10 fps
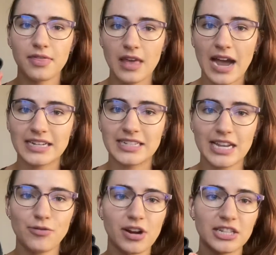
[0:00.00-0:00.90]
I
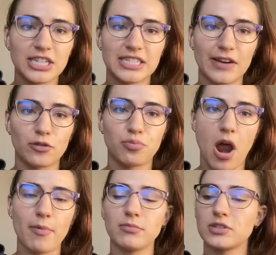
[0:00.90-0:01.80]
did run into several
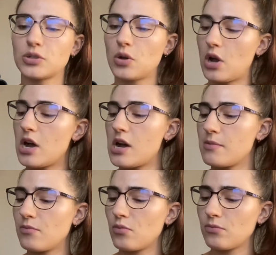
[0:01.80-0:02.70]
problems
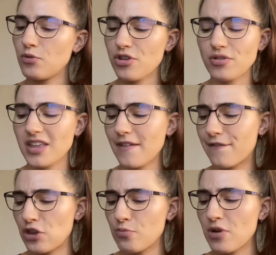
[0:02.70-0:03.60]
with only a
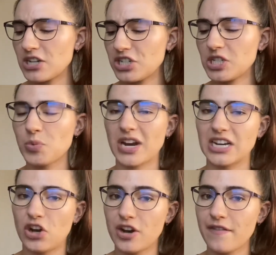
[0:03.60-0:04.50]
few brushes where I
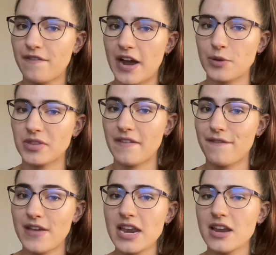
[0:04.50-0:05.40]
couldn't find one that
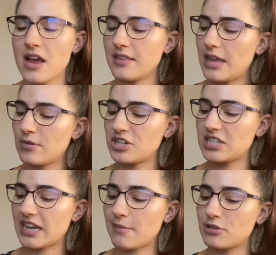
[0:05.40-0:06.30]
fit. They were just
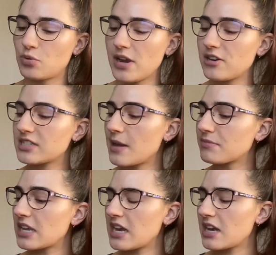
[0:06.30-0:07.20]
like in between or
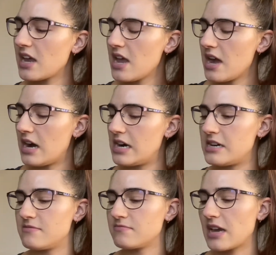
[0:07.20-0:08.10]
something,
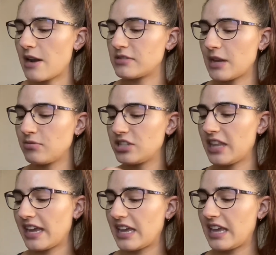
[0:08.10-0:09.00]
and I was able to
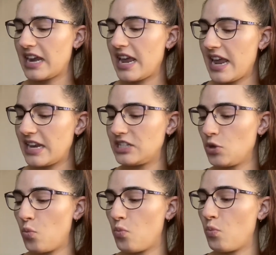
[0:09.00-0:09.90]
like get it into
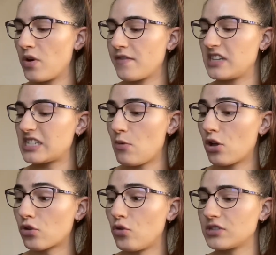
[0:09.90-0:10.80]
one of the
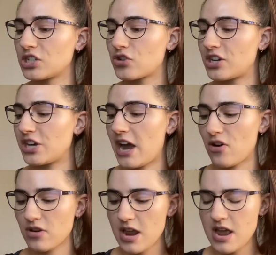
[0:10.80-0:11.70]
smaller holes and stretch it
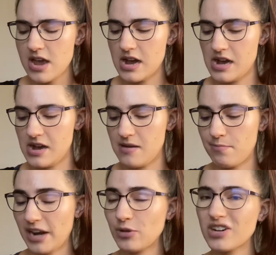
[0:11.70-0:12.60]
out.
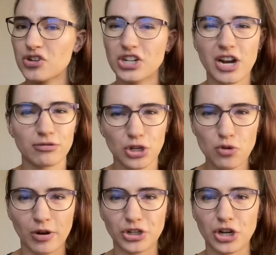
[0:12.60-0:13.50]
But I don't want to stretch it out too
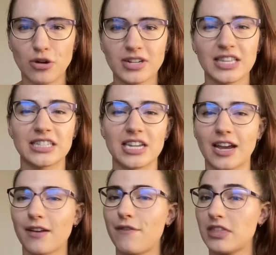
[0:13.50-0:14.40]
much, you know, because then it's not
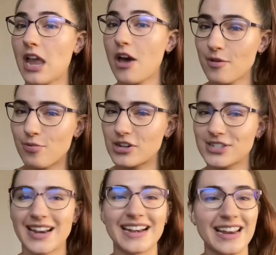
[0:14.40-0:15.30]
going to fit the other brushes
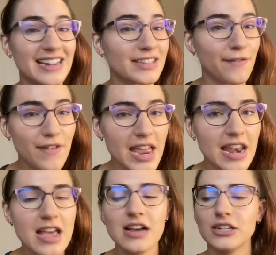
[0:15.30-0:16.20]
that I need it to fit.
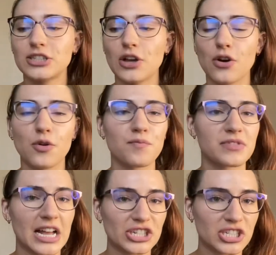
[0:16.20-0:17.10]
So
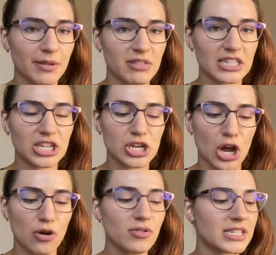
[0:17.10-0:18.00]
that's just something to
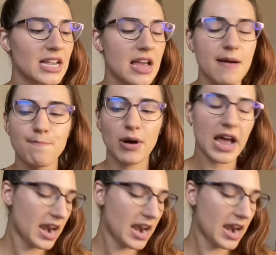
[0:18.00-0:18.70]
note. But